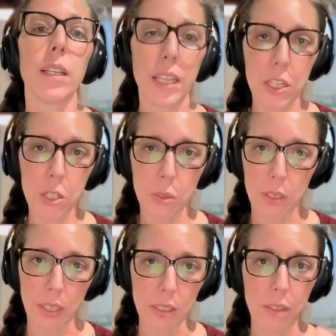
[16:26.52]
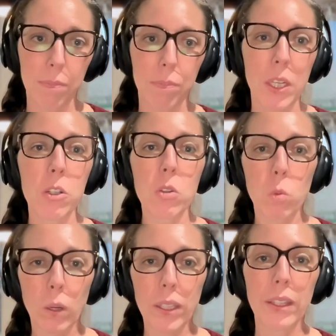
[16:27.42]
Issues list. Here's
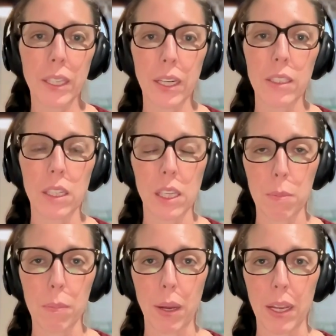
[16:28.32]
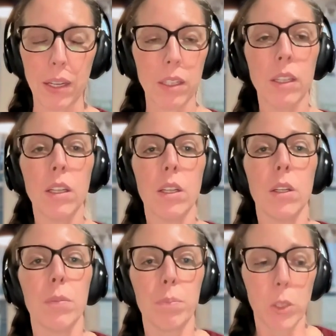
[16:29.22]
one thing to keep in mind.
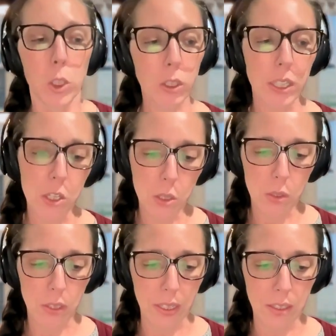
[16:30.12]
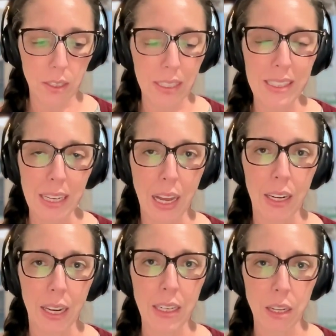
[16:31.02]
Your issues list is
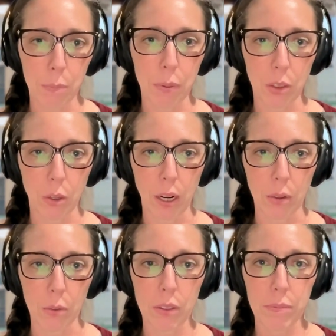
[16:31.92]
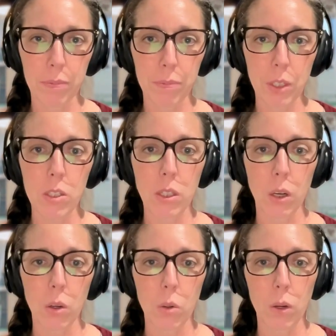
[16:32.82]
not a dumping ground.
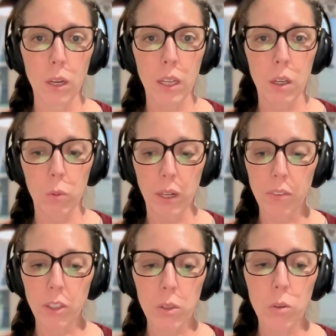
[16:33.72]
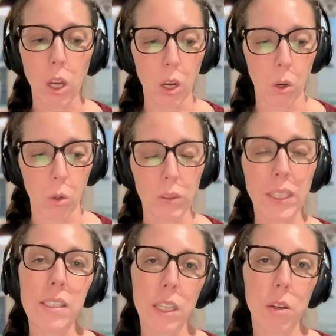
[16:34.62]
So whenever you go,
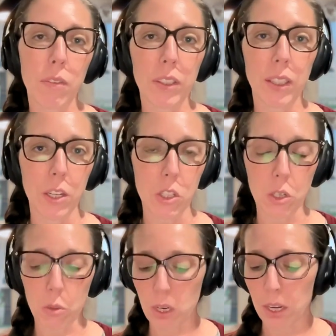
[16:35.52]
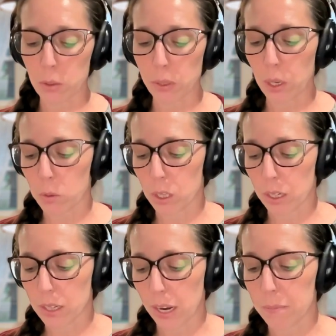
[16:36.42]
let's say you have a clinician who's not doing notes
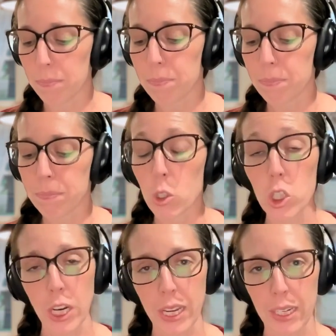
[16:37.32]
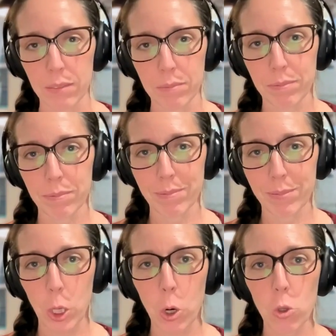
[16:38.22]
on time. Jane,
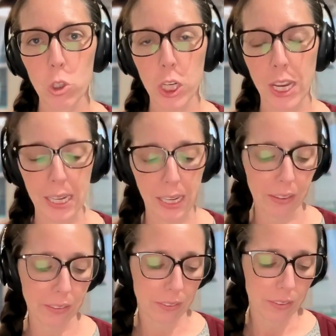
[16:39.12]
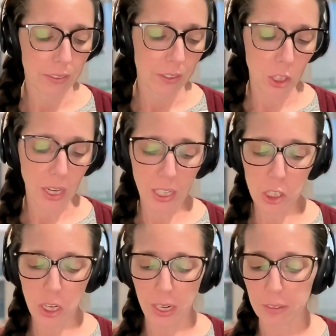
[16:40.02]
good old Janie.
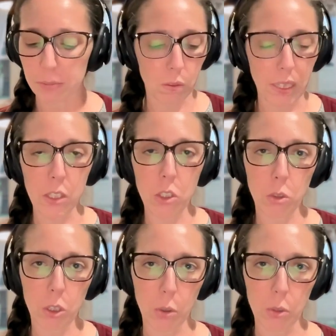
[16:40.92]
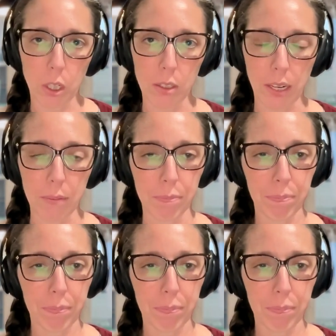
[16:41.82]
Jane isn't doing her notes on time.